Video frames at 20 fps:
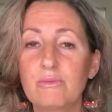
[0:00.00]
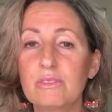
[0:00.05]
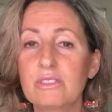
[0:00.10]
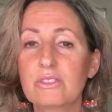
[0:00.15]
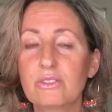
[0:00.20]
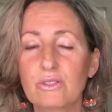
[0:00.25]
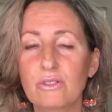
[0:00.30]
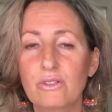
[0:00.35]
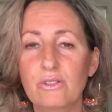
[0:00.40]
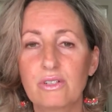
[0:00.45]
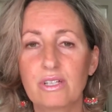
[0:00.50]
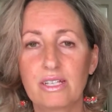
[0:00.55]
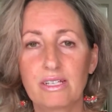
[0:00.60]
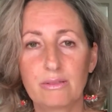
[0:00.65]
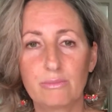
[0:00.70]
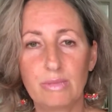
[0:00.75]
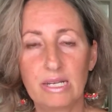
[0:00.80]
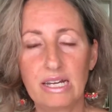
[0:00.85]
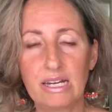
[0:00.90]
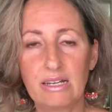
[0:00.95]
was talking
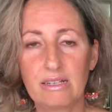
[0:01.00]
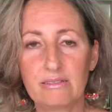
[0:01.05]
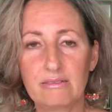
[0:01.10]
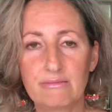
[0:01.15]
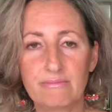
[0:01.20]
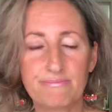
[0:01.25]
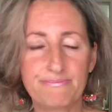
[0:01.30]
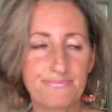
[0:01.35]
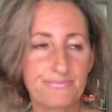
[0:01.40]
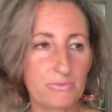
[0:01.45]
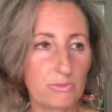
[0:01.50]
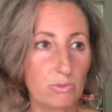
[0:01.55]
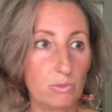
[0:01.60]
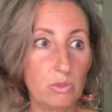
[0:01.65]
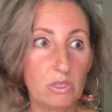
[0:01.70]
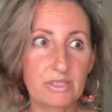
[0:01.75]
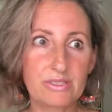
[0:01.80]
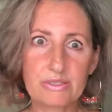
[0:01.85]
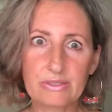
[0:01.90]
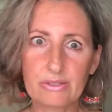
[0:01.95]
about
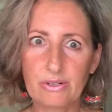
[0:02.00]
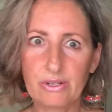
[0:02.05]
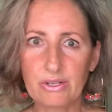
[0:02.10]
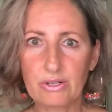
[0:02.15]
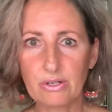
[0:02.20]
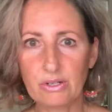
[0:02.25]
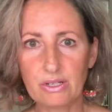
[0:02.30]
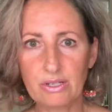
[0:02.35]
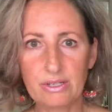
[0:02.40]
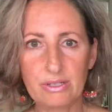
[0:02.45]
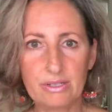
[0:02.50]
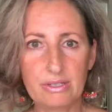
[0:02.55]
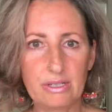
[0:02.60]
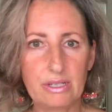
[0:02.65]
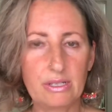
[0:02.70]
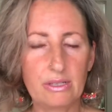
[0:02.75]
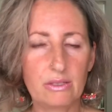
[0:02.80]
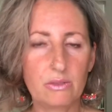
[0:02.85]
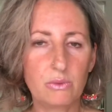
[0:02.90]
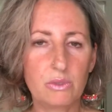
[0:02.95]
what's going on
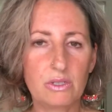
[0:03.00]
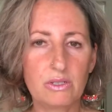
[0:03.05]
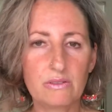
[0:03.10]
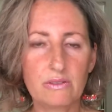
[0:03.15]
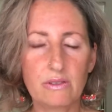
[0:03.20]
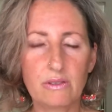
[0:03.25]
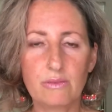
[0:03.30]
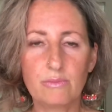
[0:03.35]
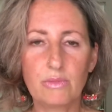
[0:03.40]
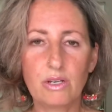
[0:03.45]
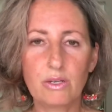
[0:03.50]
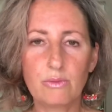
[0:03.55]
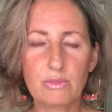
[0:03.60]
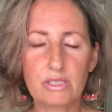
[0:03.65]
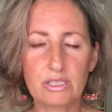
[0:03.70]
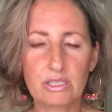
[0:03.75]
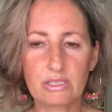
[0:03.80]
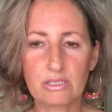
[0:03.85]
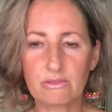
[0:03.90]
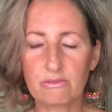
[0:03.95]
in the world at the
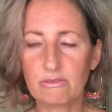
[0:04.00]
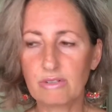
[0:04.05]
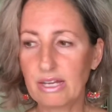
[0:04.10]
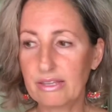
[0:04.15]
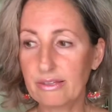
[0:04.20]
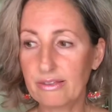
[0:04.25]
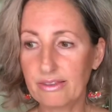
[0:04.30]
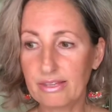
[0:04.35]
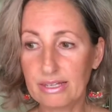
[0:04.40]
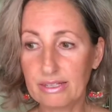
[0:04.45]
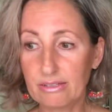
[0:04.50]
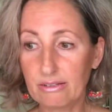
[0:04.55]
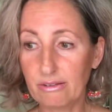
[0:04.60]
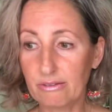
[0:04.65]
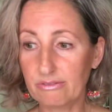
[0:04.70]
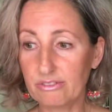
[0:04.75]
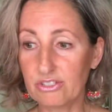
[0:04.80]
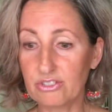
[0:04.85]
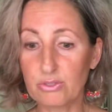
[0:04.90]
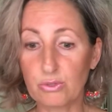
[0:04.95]
moment, rather than
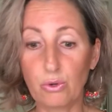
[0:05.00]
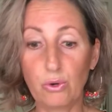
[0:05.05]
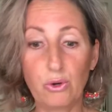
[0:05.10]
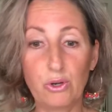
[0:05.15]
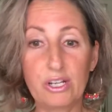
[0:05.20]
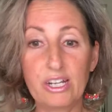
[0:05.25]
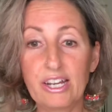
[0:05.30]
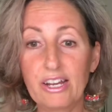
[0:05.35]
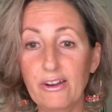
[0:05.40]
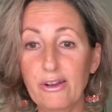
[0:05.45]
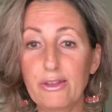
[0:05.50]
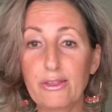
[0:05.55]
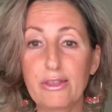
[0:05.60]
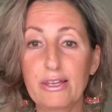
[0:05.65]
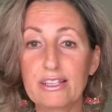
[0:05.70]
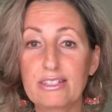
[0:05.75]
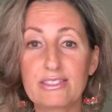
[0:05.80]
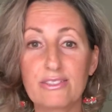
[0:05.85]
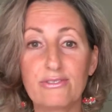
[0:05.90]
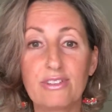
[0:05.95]
just ordinary
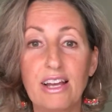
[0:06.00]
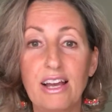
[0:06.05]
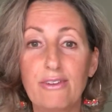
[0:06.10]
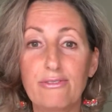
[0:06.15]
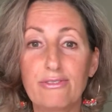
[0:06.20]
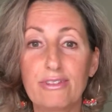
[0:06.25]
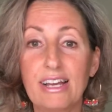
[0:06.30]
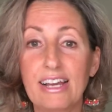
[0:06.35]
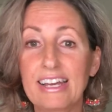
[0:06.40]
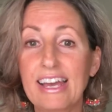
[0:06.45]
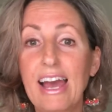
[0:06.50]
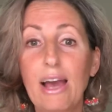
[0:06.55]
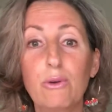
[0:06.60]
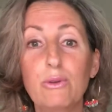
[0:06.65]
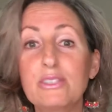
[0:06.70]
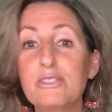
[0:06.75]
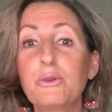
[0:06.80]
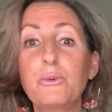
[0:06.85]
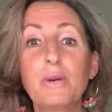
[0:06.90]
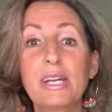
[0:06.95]
things of life like, how
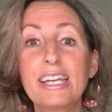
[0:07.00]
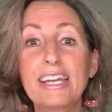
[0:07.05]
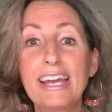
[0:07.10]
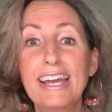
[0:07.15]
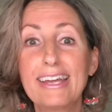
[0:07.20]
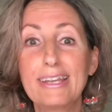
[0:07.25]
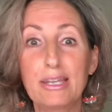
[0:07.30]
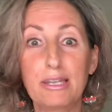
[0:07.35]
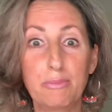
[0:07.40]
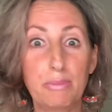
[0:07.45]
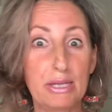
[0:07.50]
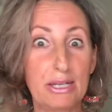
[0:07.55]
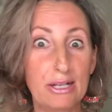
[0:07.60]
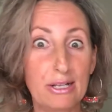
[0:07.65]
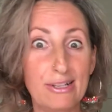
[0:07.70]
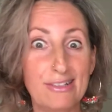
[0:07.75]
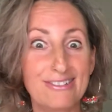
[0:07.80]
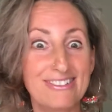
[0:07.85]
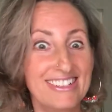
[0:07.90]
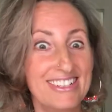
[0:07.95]
was your weekend,
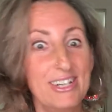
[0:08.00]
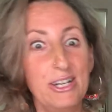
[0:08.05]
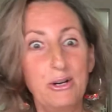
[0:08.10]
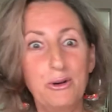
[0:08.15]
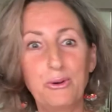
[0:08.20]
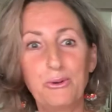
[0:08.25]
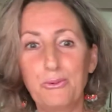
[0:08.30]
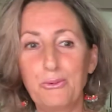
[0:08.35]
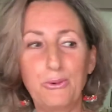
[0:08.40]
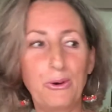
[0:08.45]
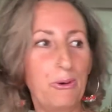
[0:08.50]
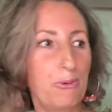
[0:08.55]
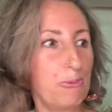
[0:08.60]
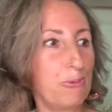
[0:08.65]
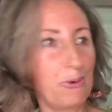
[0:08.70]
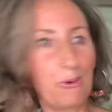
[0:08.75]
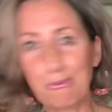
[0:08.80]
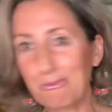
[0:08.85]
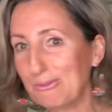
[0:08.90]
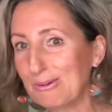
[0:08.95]
Bill? What
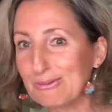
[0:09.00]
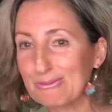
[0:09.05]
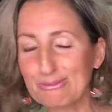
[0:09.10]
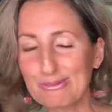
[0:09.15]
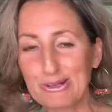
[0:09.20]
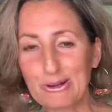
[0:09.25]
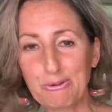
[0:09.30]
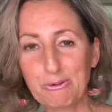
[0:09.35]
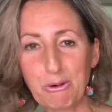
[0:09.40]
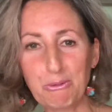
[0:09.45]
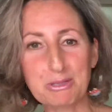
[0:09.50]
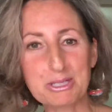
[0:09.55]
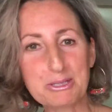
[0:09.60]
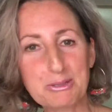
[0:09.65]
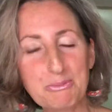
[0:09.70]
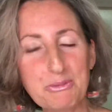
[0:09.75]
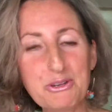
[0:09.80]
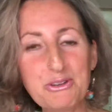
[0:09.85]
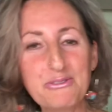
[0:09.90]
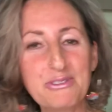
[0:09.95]
was the
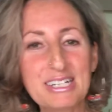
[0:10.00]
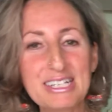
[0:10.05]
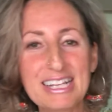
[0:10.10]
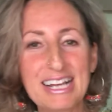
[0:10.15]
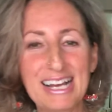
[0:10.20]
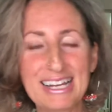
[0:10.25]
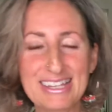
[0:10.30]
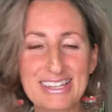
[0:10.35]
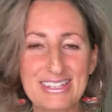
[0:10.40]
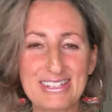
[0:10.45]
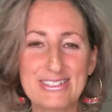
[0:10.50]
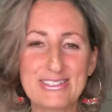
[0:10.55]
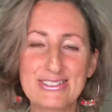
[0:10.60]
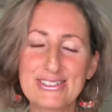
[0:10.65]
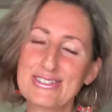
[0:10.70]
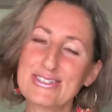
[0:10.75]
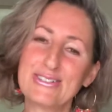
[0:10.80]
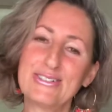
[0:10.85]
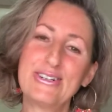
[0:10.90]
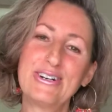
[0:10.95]
movie like that you
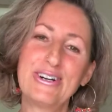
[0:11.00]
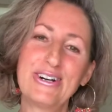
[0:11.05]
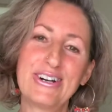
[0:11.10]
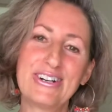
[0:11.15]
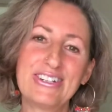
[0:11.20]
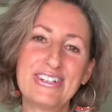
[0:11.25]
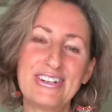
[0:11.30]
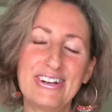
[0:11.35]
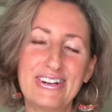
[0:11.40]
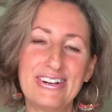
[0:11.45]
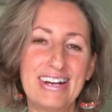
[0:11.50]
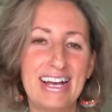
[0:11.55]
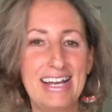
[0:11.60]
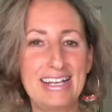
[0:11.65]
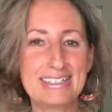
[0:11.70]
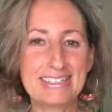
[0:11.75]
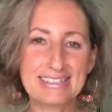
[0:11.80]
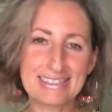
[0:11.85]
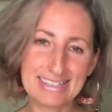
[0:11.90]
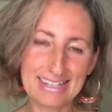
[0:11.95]
saw? You know,
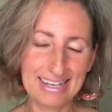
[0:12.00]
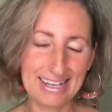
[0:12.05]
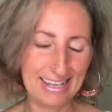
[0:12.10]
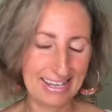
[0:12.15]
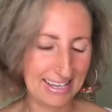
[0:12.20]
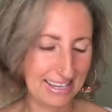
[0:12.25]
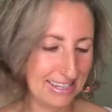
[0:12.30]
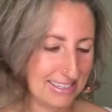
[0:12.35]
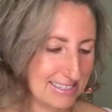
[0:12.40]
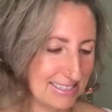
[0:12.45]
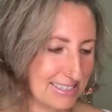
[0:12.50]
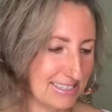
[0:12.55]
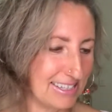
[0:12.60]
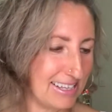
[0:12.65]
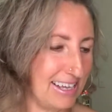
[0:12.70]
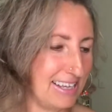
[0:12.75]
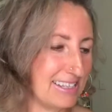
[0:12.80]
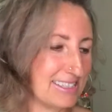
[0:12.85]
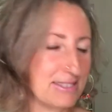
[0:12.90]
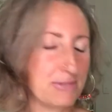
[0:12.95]

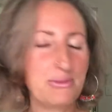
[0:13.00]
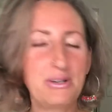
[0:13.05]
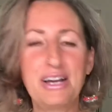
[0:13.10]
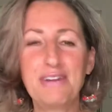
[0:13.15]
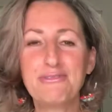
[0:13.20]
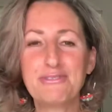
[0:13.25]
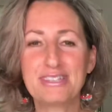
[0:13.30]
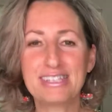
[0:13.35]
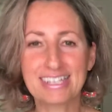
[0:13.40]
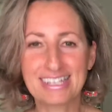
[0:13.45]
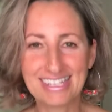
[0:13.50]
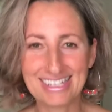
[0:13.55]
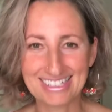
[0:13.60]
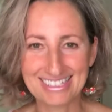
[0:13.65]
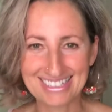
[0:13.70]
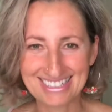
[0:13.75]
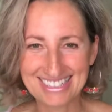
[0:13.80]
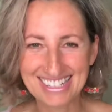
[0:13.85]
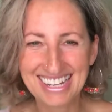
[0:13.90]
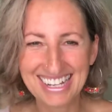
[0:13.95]
how's the wife and the
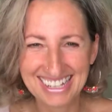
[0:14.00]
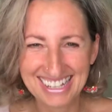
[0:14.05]
kids?